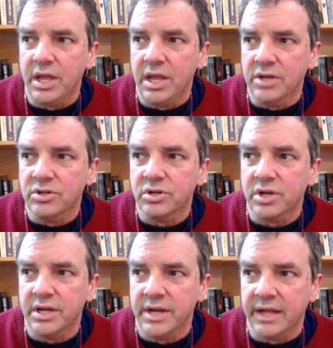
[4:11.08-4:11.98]

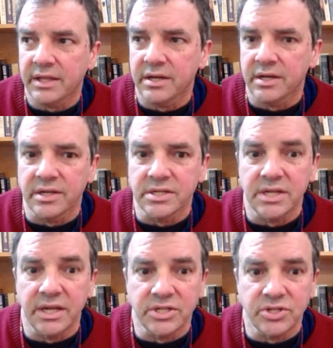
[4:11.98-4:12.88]
interconnectedness
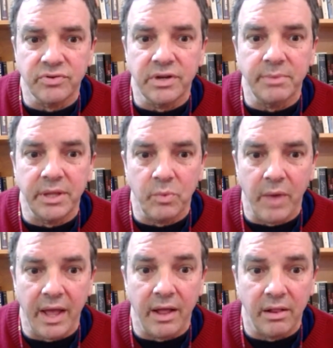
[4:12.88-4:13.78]
extremely
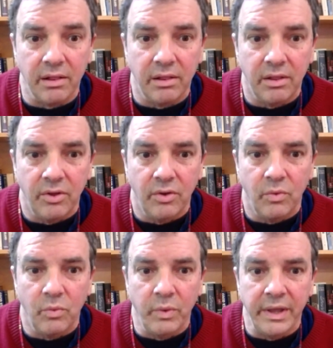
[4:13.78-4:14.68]
well
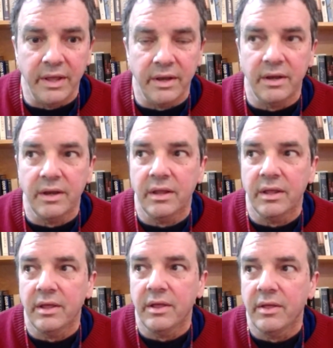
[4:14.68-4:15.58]
when
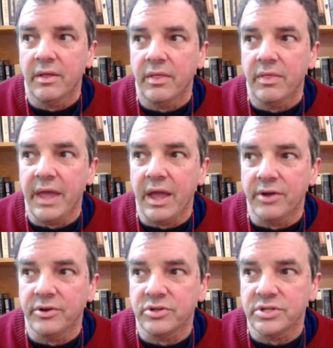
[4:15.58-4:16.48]
they
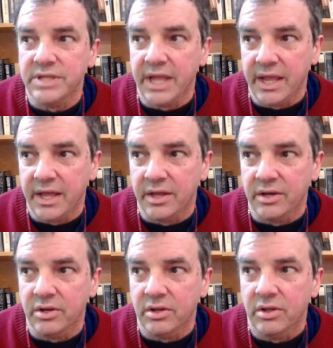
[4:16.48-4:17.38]

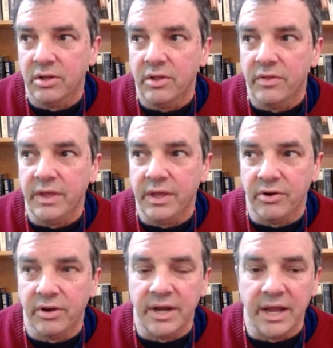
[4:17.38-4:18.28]
understand the
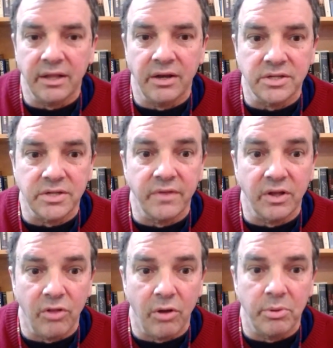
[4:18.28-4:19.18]
interconnectedness of the
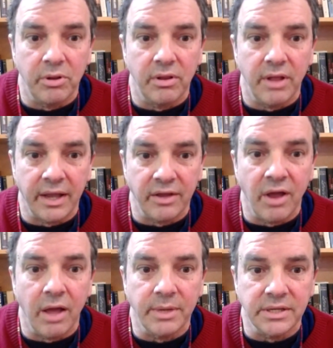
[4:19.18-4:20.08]
global
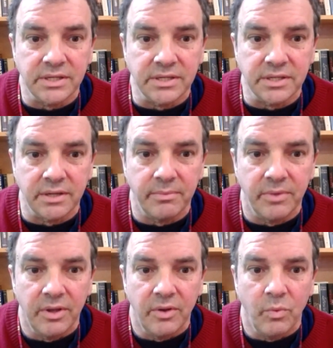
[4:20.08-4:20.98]
economic system,
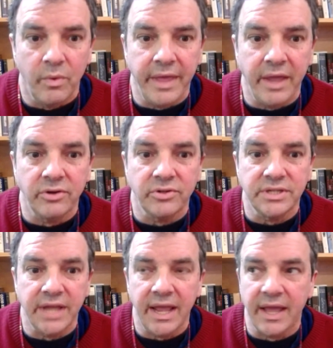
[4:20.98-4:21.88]
when they
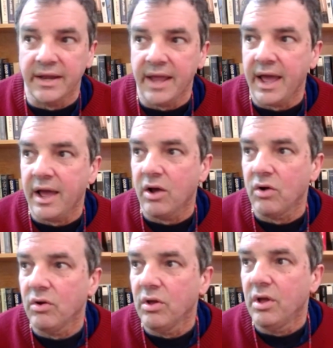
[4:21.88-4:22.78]
understand how